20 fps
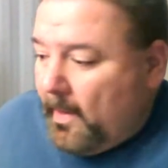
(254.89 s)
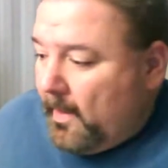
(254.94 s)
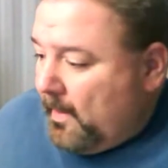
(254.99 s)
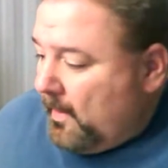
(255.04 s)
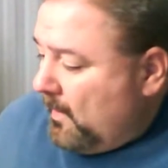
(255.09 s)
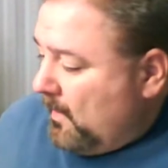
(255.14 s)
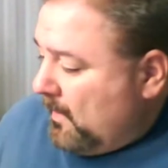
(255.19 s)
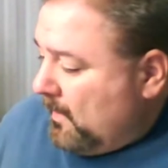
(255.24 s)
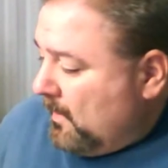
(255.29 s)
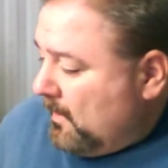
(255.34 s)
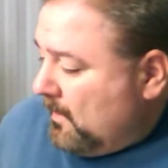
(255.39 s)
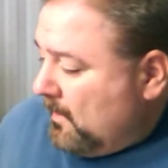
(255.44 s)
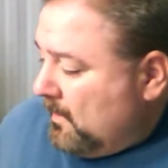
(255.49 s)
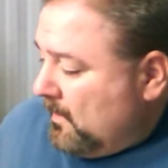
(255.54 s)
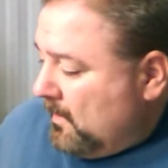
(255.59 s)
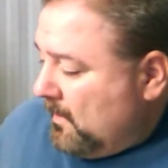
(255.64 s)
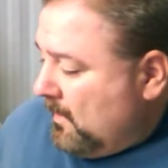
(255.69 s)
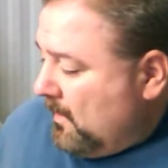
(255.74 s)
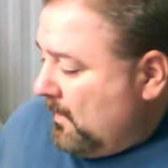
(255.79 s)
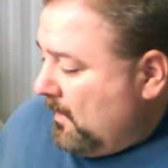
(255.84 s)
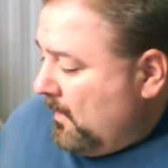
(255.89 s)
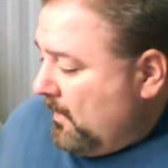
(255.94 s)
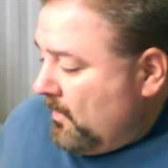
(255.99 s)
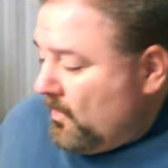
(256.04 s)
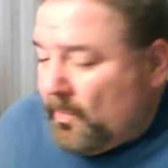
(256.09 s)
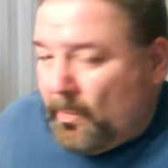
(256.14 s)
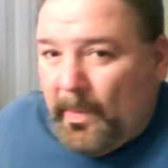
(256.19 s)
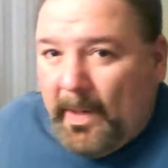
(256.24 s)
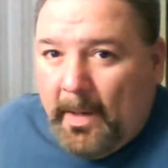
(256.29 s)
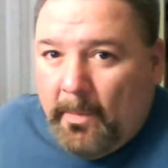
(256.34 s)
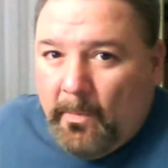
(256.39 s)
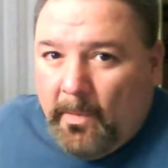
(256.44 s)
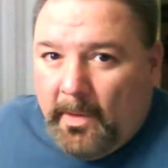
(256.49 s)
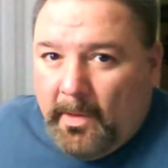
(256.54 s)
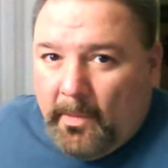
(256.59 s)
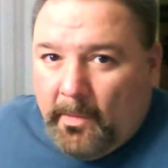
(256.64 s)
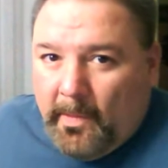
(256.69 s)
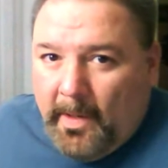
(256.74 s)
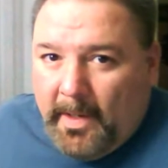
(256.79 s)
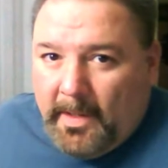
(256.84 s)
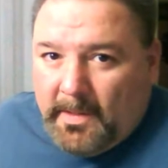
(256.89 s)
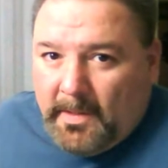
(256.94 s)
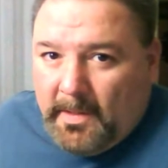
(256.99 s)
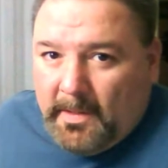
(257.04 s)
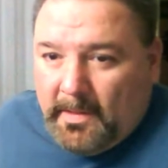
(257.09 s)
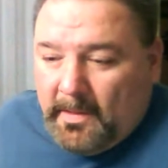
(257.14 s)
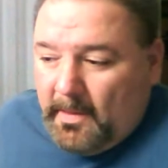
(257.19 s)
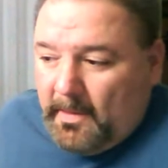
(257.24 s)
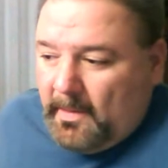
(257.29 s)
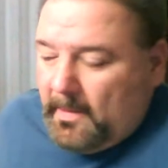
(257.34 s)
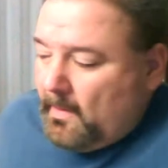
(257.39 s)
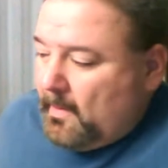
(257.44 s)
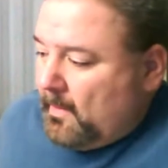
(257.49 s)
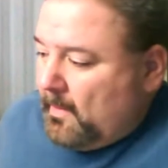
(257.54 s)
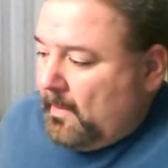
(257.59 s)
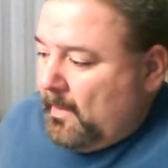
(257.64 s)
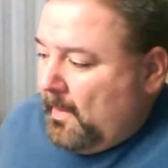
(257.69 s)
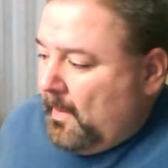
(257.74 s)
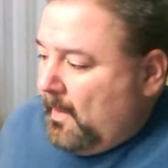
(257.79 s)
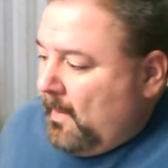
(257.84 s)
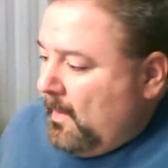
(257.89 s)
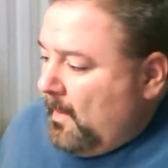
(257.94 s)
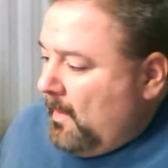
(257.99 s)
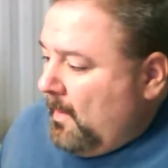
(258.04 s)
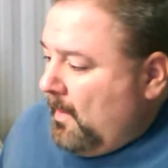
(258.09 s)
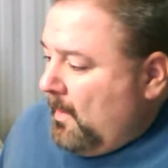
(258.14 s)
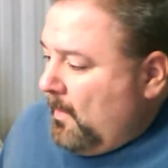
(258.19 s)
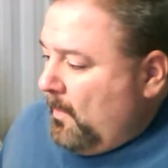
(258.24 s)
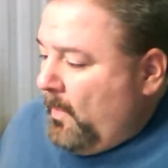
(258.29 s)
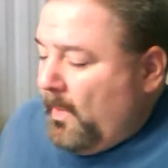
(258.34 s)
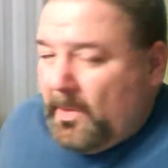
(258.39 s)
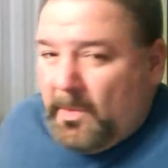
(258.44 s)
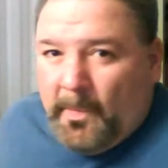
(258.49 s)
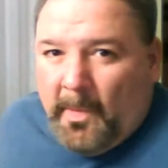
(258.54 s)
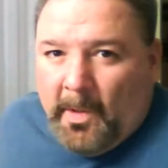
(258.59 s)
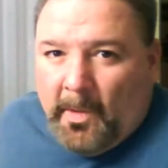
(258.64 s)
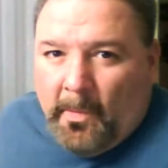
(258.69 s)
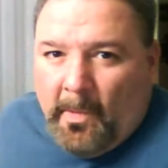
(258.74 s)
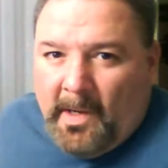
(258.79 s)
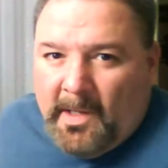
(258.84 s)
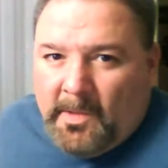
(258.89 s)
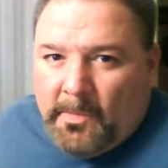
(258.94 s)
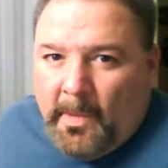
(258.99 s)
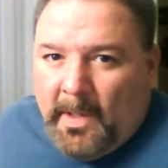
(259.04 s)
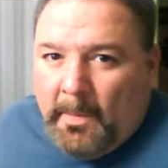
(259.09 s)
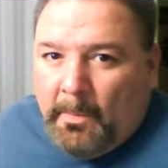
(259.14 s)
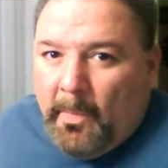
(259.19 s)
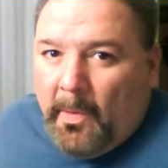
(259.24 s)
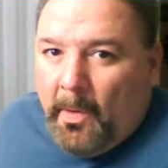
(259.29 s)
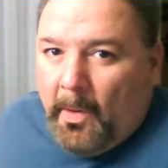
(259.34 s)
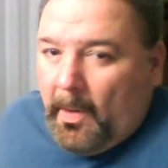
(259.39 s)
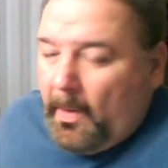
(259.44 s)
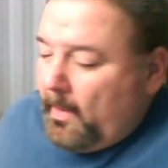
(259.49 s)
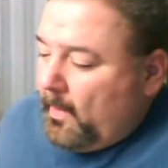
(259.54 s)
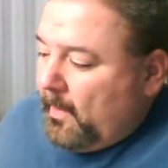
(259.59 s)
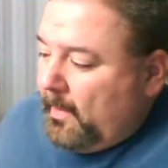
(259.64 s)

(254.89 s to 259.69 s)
And there's a red one that races at Pittsburgh Raceway Park.